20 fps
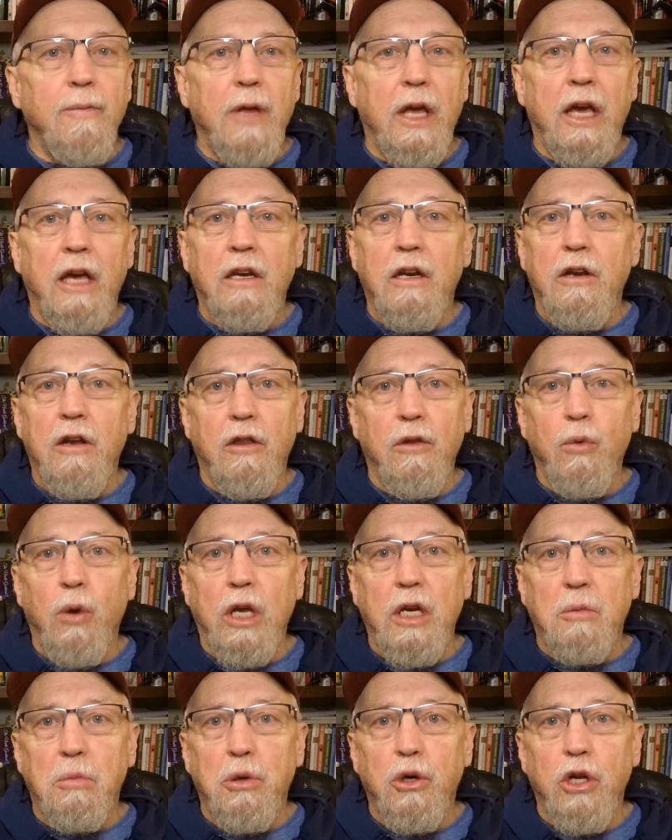And another way
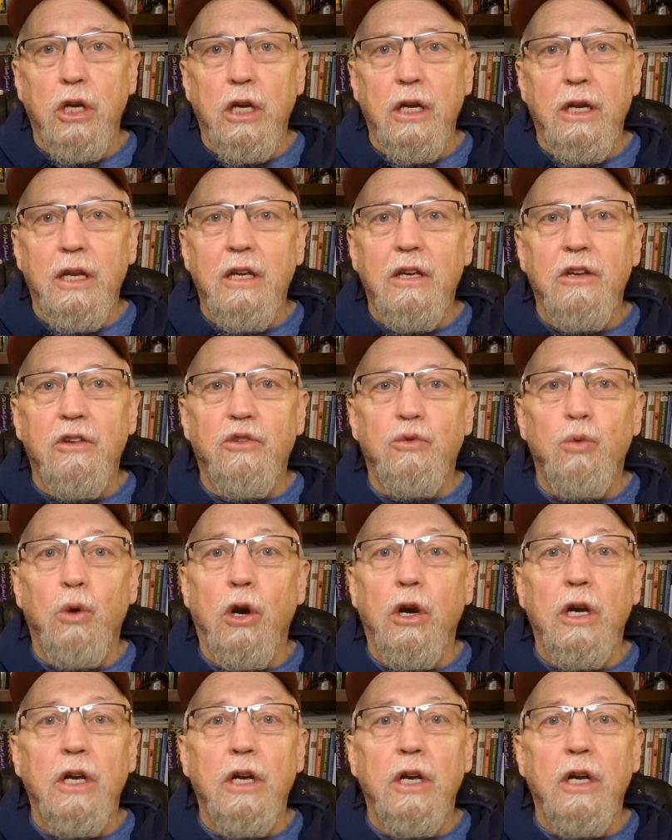to put it is where